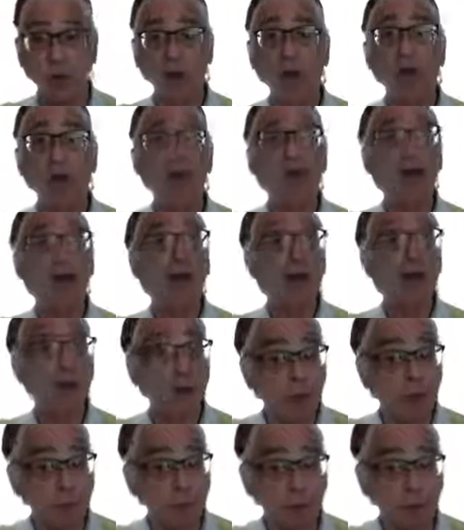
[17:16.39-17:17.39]
send
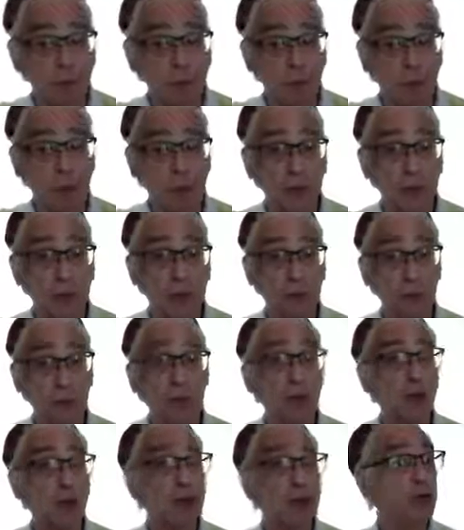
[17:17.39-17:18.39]
messages
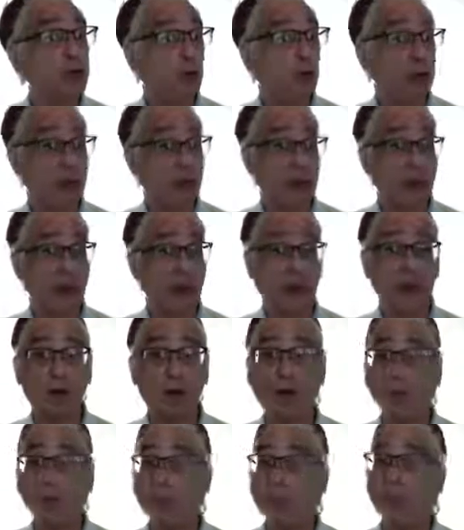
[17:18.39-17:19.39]
to your brain
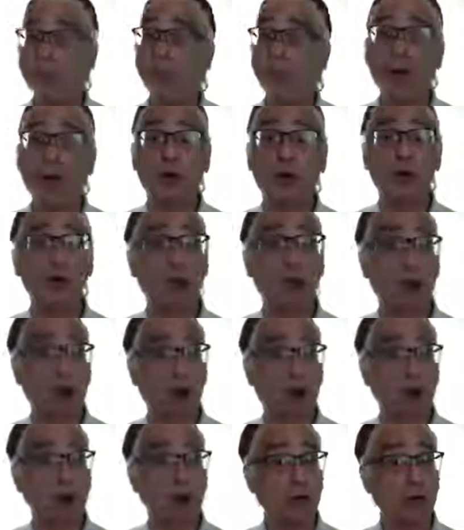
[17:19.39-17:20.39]
about where you
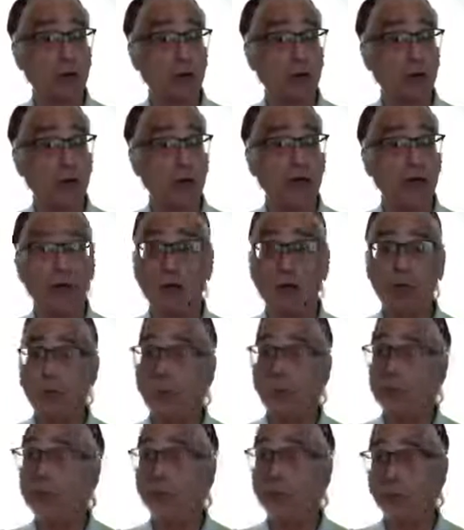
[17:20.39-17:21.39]
are and
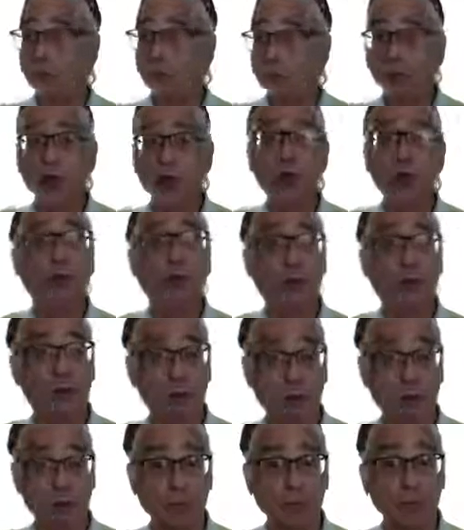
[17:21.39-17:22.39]
what's coming.
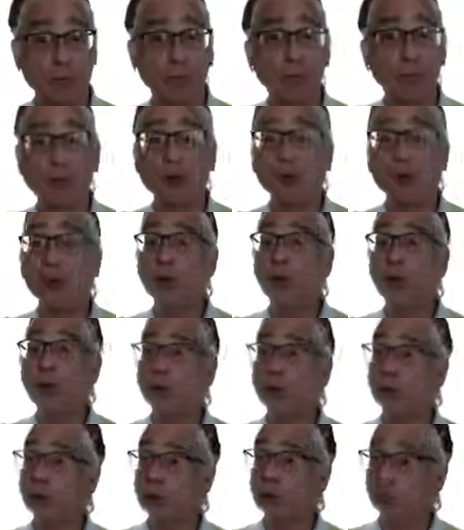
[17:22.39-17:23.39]
So
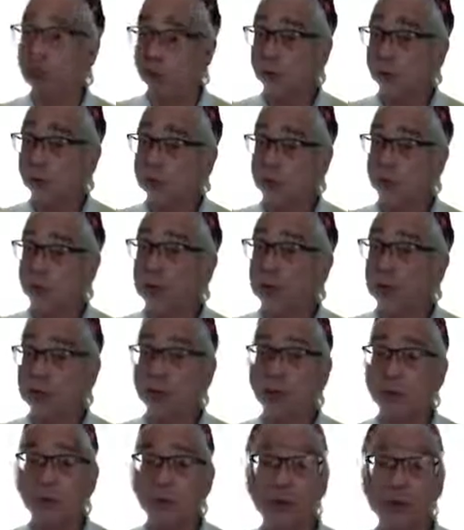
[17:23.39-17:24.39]
the human body, the
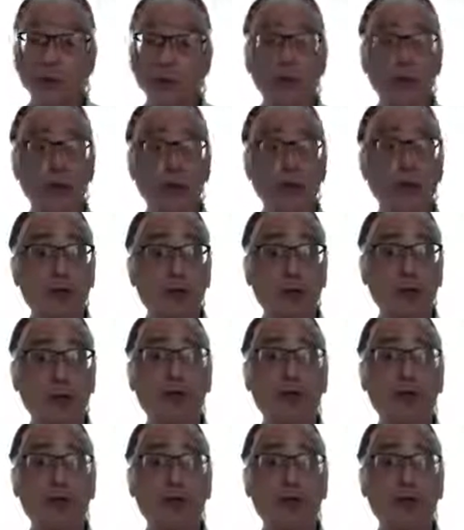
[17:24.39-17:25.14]
more you get into it,